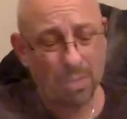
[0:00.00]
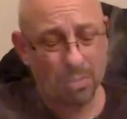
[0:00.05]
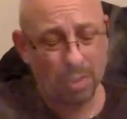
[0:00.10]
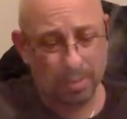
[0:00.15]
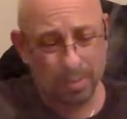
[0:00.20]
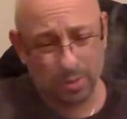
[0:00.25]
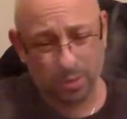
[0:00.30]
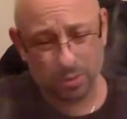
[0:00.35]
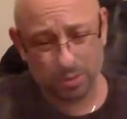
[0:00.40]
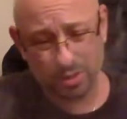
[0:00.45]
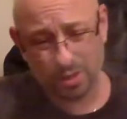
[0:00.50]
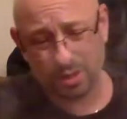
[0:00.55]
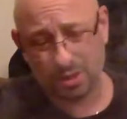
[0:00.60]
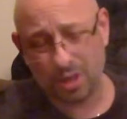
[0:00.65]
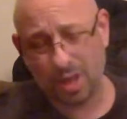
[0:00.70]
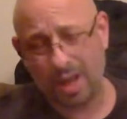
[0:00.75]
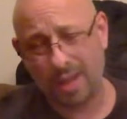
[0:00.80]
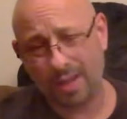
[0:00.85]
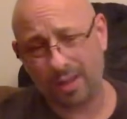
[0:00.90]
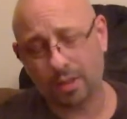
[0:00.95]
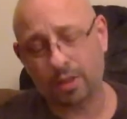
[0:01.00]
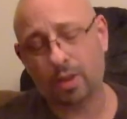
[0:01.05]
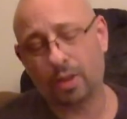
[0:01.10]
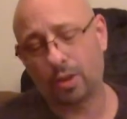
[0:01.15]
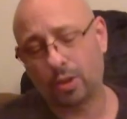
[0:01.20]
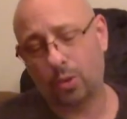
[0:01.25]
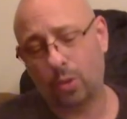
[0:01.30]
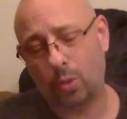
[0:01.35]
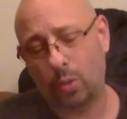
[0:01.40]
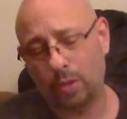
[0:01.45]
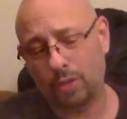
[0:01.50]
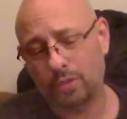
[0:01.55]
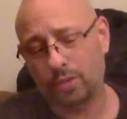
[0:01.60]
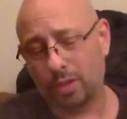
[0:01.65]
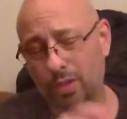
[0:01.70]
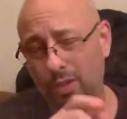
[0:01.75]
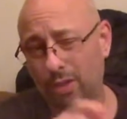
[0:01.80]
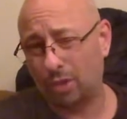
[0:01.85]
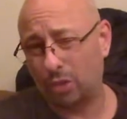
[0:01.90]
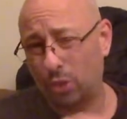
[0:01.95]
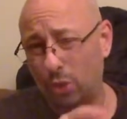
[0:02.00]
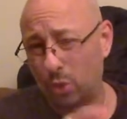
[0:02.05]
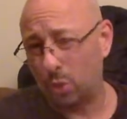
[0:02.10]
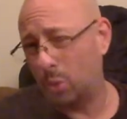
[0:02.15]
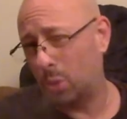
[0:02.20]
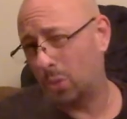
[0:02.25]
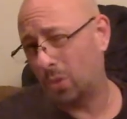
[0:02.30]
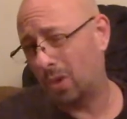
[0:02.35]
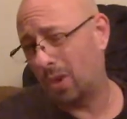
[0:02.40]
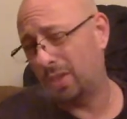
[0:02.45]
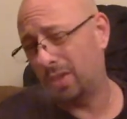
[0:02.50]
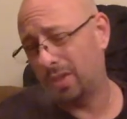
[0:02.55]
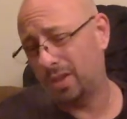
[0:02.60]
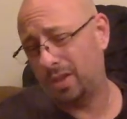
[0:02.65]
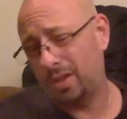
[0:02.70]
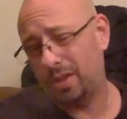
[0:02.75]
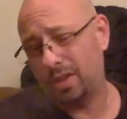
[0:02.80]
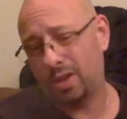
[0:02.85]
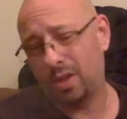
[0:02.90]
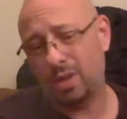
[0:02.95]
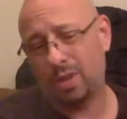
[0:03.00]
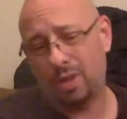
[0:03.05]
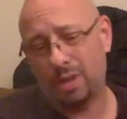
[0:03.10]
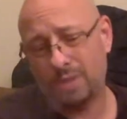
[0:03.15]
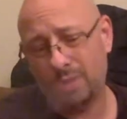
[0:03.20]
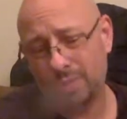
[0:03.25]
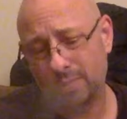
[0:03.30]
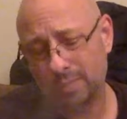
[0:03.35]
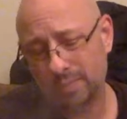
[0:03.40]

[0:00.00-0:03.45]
maybe because the coil's a little newer on the